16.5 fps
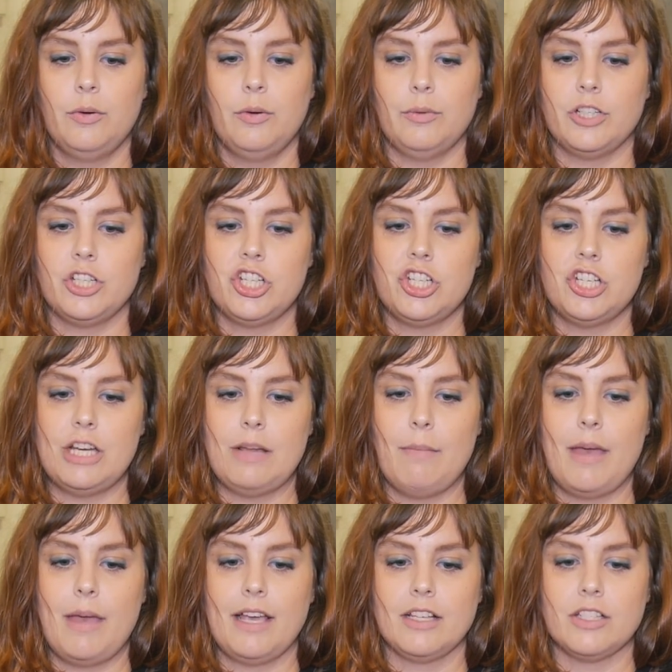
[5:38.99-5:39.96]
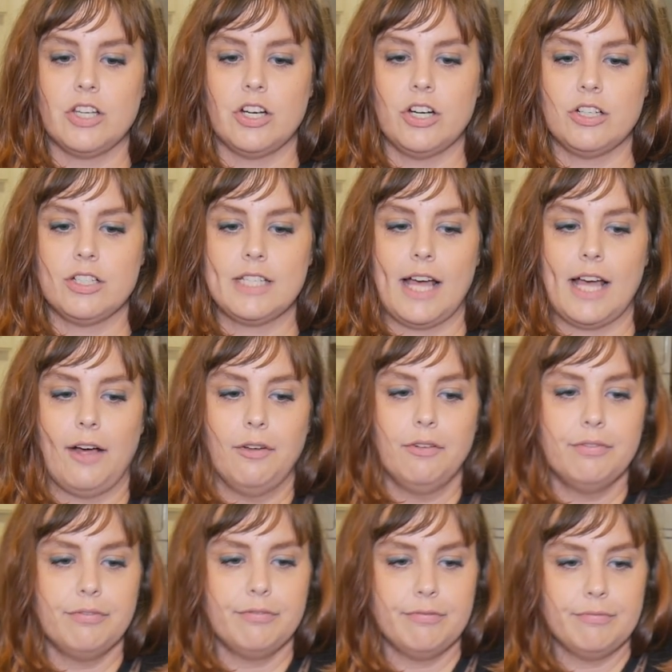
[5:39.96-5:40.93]
which she makes
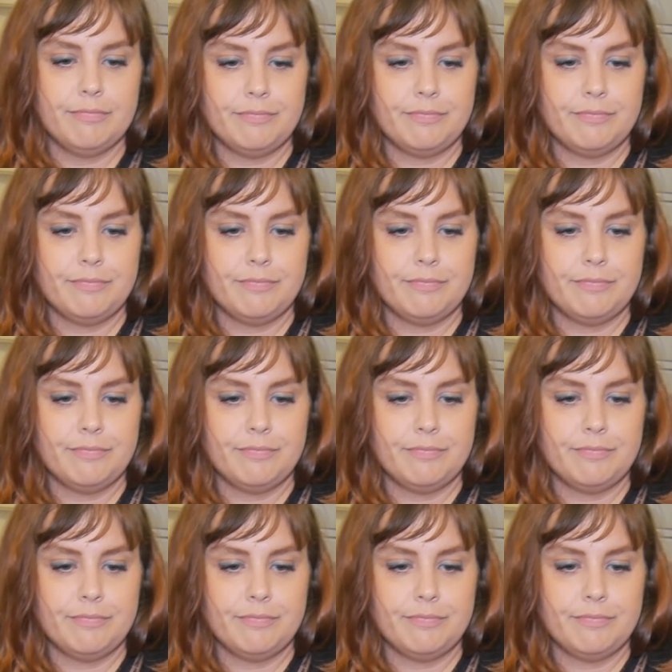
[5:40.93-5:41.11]
herself.